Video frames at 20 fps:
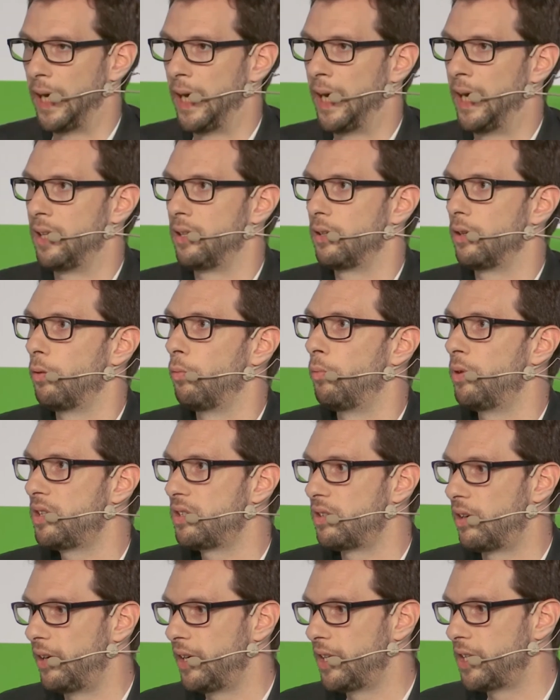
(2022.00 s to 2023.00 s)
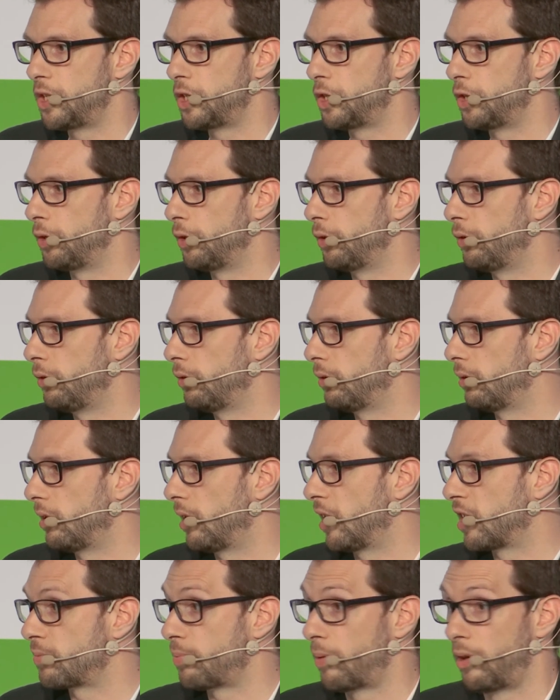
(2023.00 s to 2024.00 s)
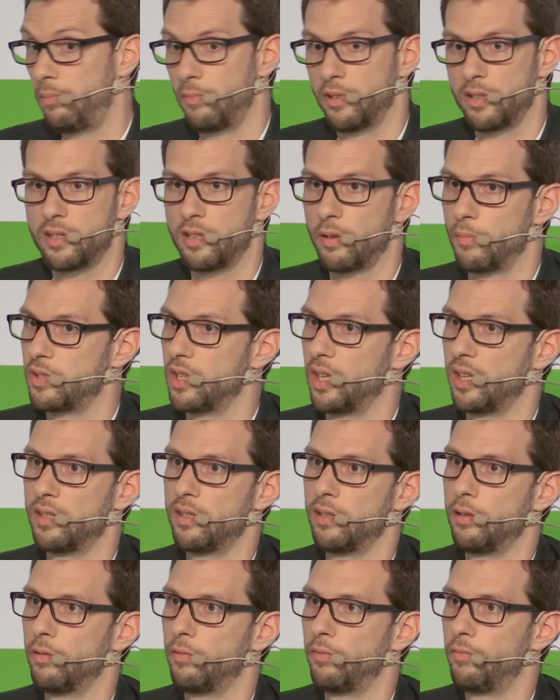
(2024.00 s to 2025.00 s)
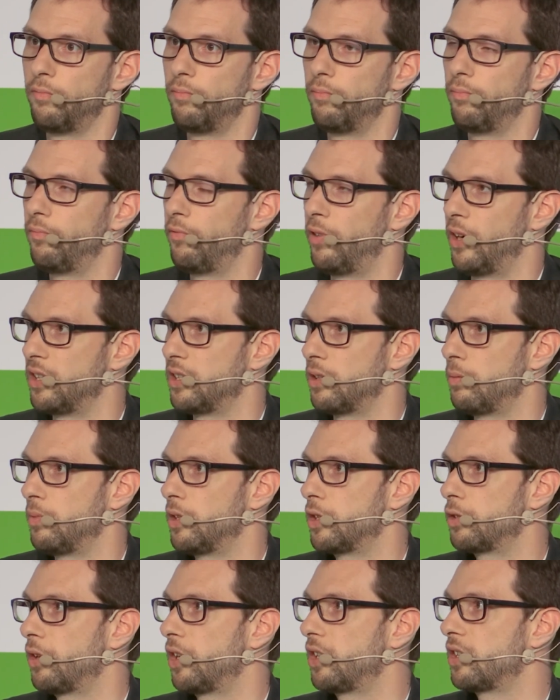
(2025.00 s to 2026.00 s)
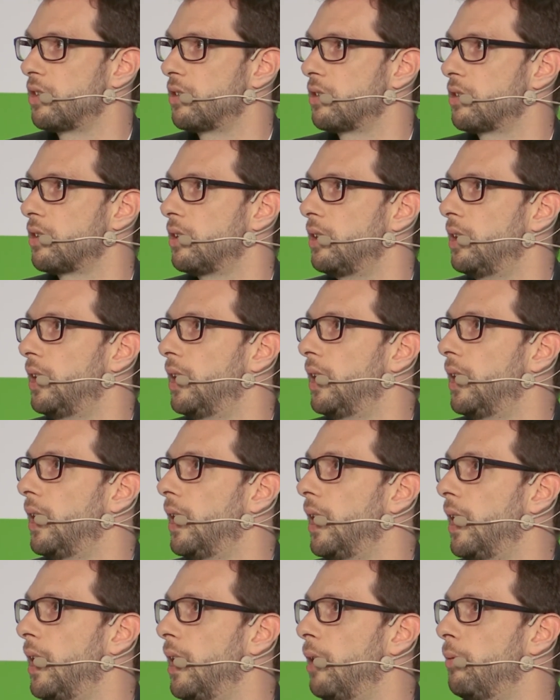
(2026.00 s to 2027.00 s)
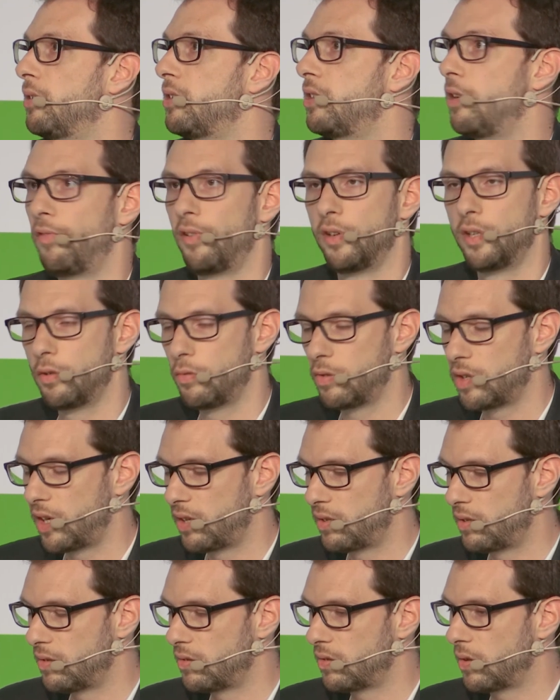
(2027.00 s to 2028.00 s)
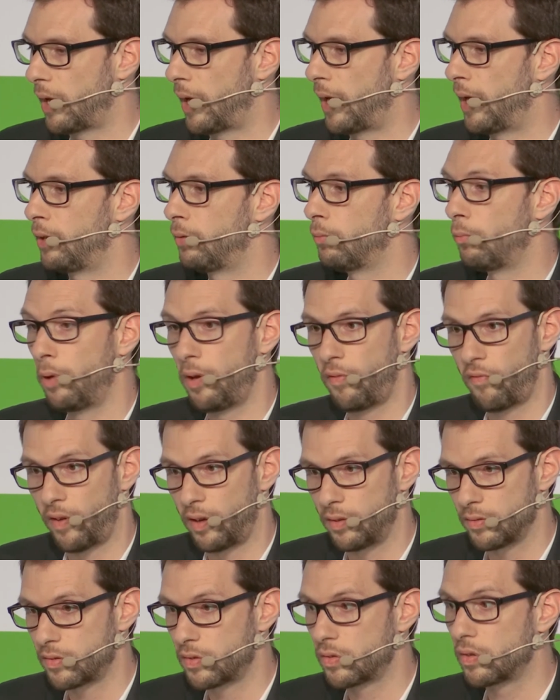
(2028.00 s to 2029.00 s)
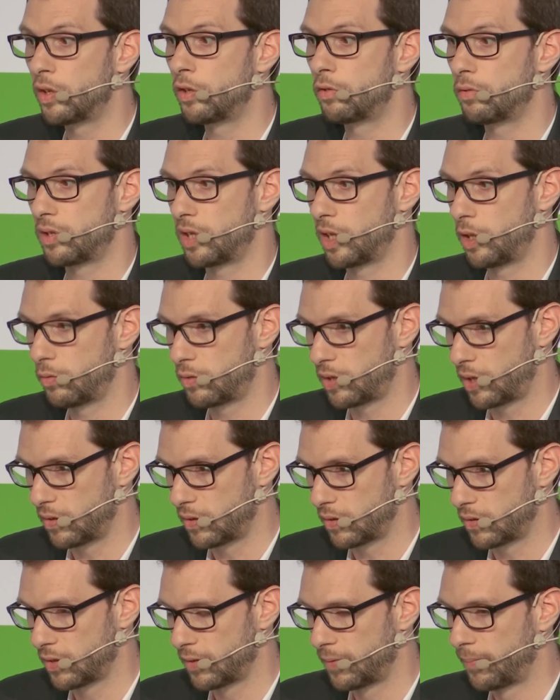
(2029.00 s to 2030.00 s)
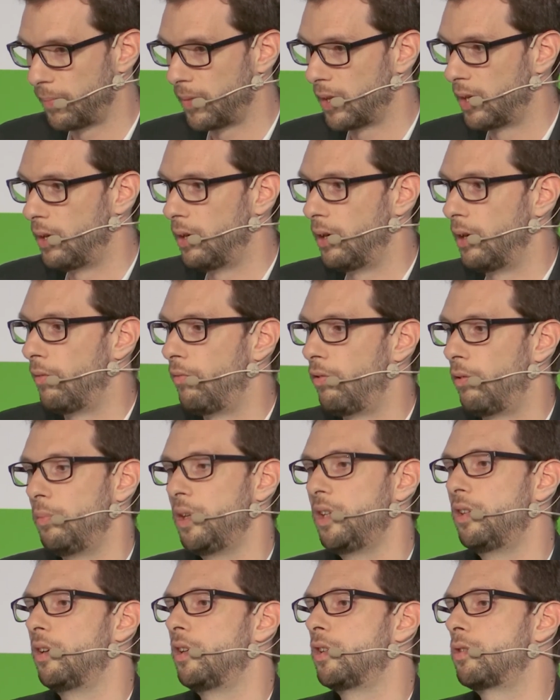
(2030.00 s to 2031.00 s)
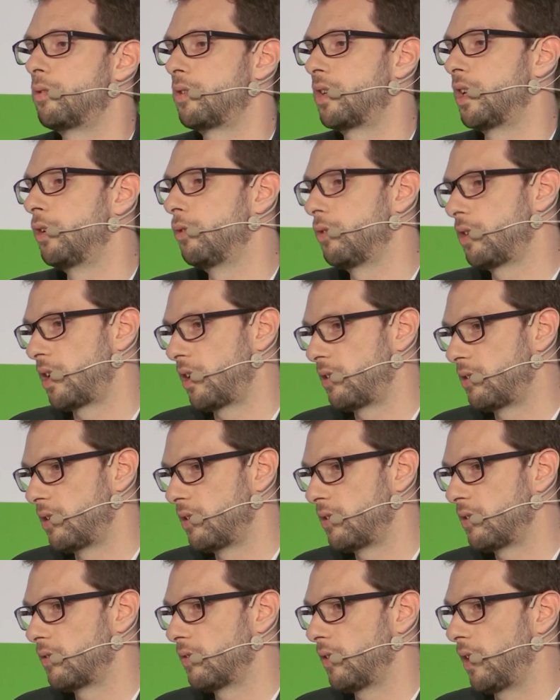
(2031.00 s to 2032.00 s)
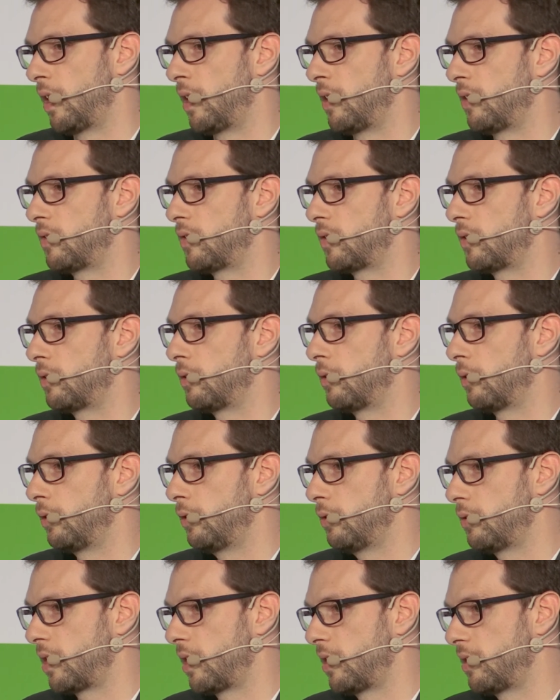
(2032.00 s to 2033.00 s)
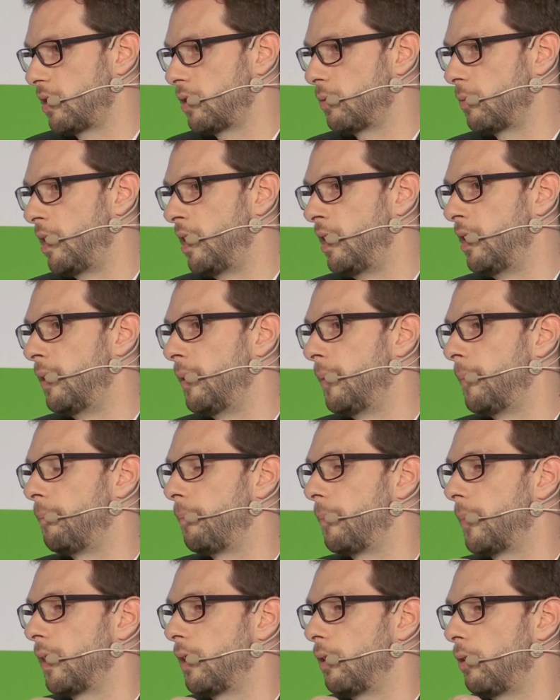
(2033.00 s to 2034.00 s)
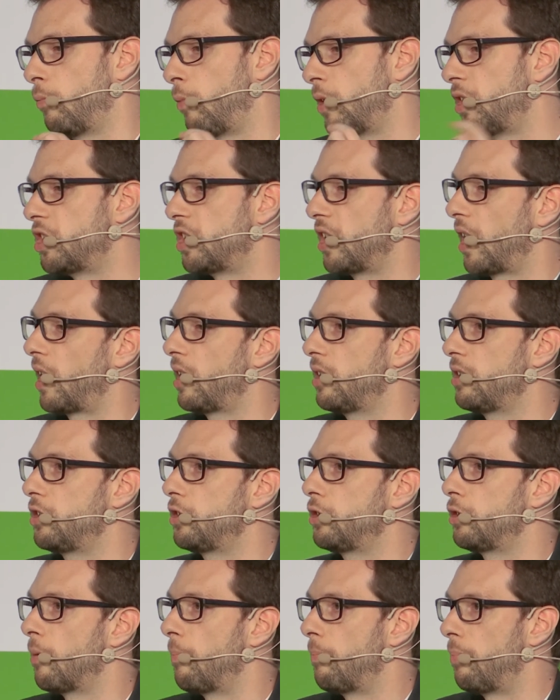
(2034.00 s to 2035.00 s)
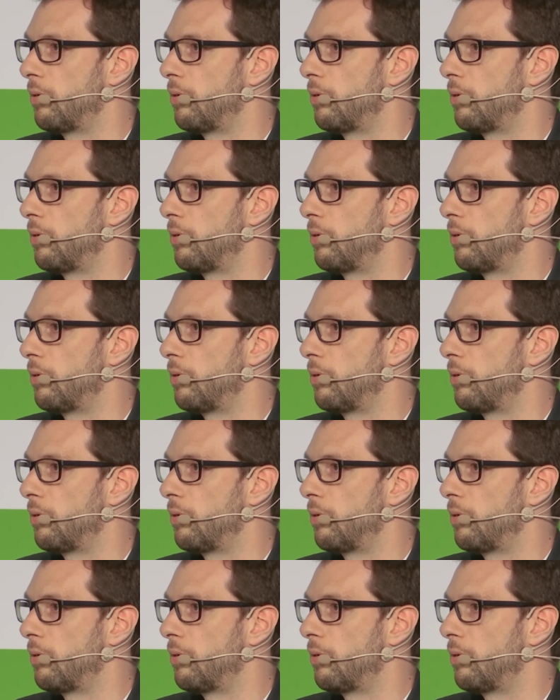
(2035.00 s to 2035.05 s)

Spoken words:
And we started to experiment some things in the French administrations with different use cases, and we found interesting use cases. For me, the interesting use cases is the use cases where we change the